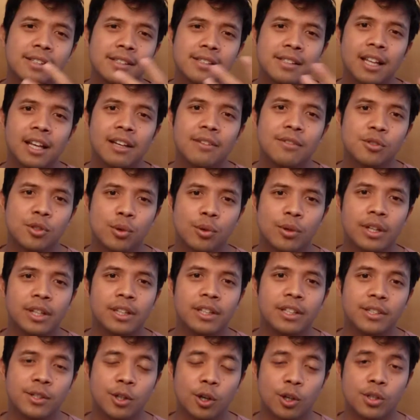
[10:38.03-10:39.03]
his life story
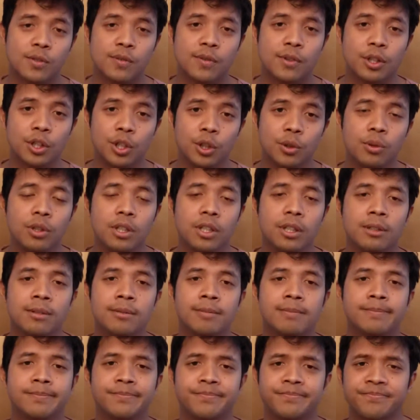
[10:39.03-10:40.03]
at his Oxford
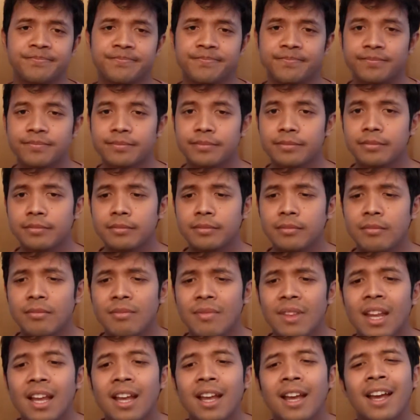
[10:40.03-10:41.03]
Union,
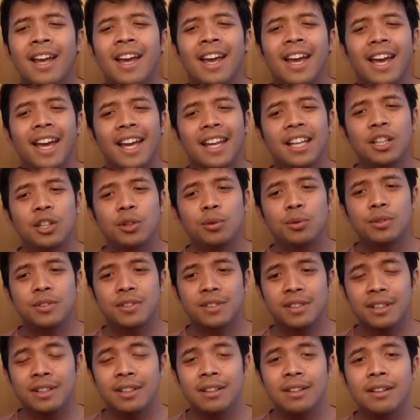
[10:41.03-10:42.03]
and you
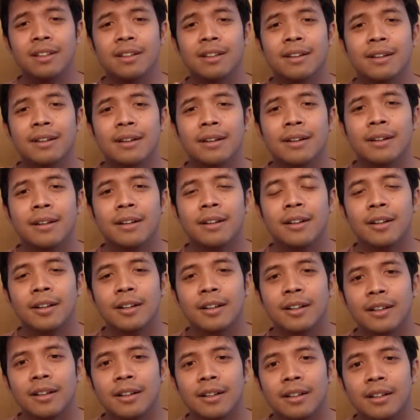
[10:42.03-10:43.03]
see,
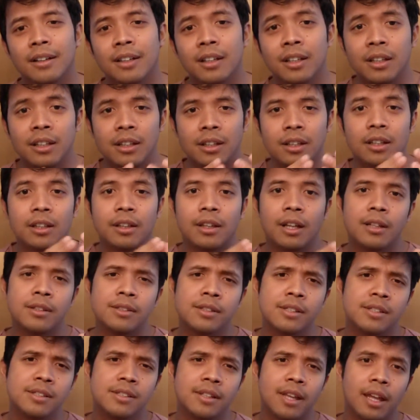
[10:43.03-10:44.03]
he tells
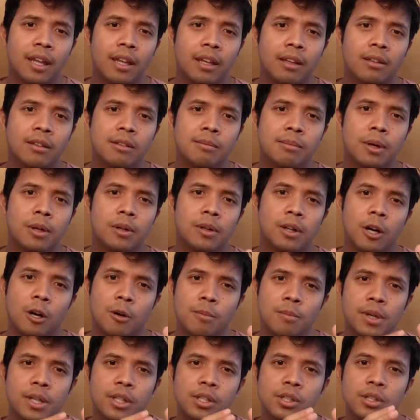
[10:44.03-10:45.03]
his tale about how
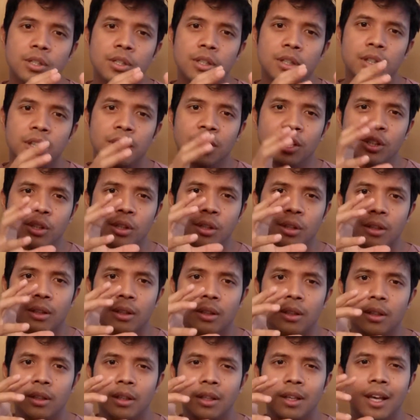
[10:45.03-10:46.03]
much he
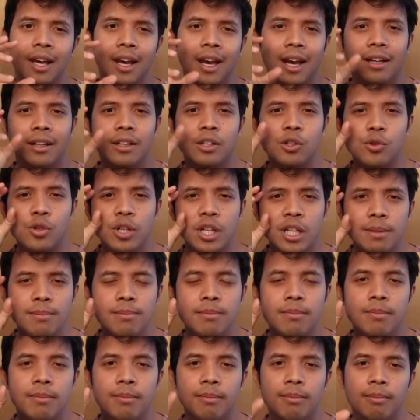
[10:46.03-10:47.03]
had a
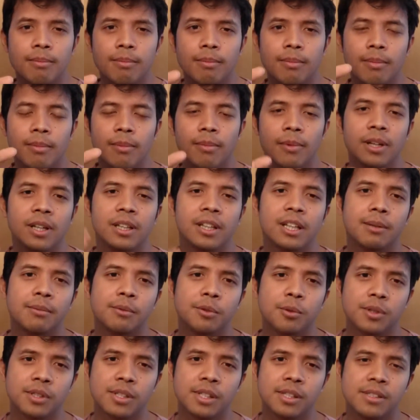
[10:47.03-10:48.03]
dream by the time
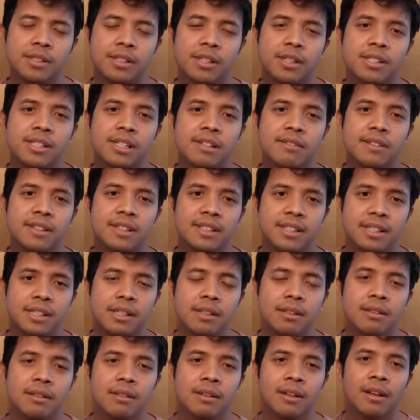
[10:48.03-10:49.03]
he was 16,
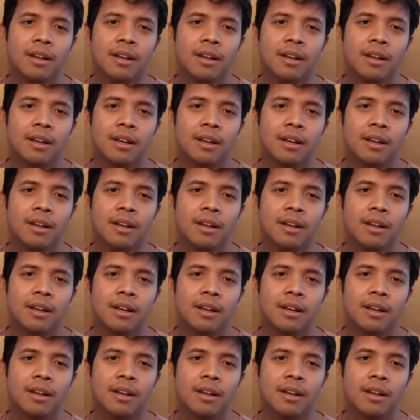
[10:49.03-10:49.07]
17.